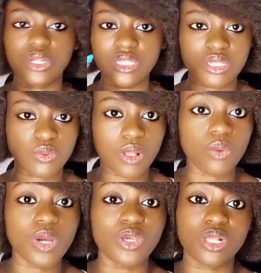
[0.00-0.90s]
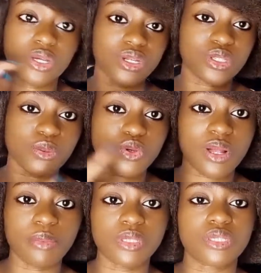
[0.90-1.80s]
on it as well when you click on the
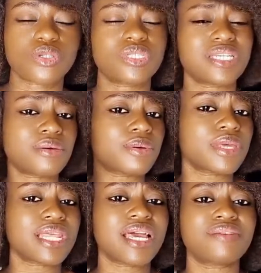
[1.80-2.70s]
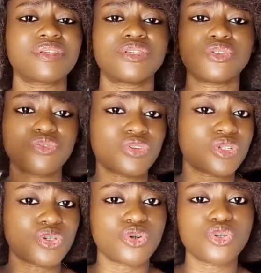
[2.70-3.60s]
subscribe button, so that way when I have a new
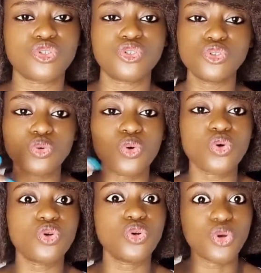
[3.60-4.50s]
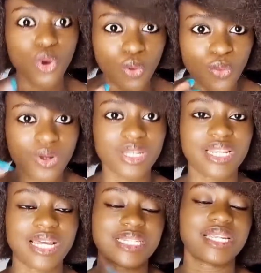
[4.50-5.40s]
video, you know
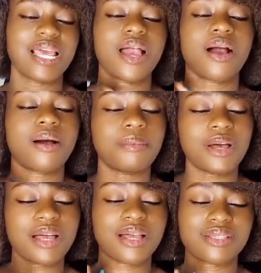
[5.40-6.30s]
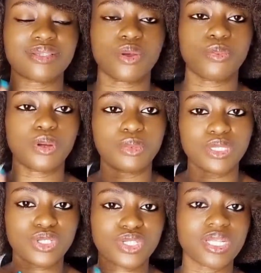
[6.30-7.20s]
that Oma has
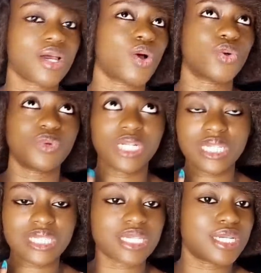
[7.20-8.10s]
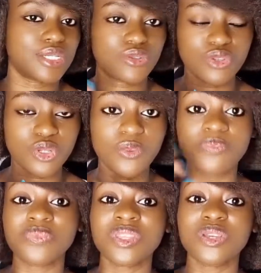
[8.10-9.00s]
published or released a new video.
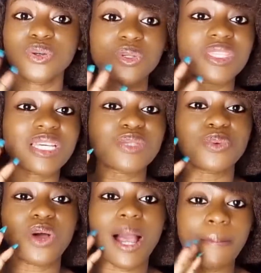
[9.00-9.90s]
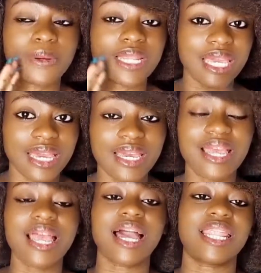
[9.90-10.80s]
Good things will happen here,
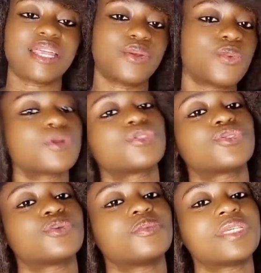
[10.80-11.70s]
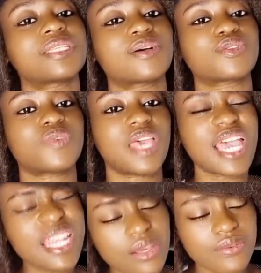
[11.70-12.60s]
and I don't want you to miss out on
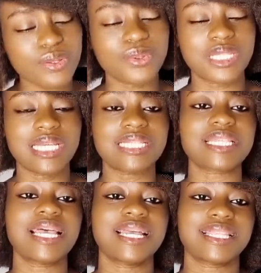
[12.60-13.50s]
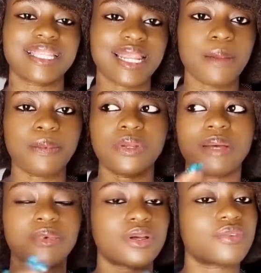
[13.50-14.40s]
any of the good things that
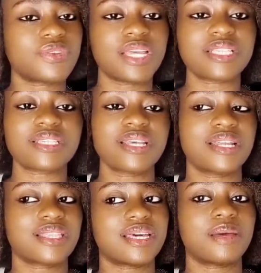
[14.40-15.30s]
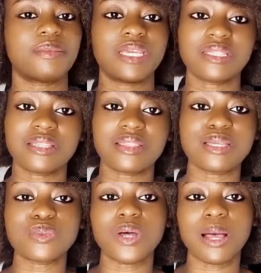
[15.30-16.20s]
happen. I'm confident that amazing
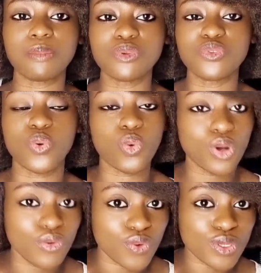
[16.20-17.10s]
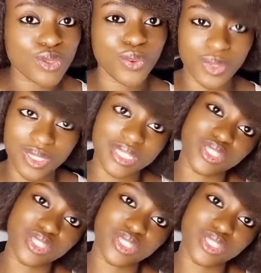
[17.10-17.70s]
things will happen for all of us on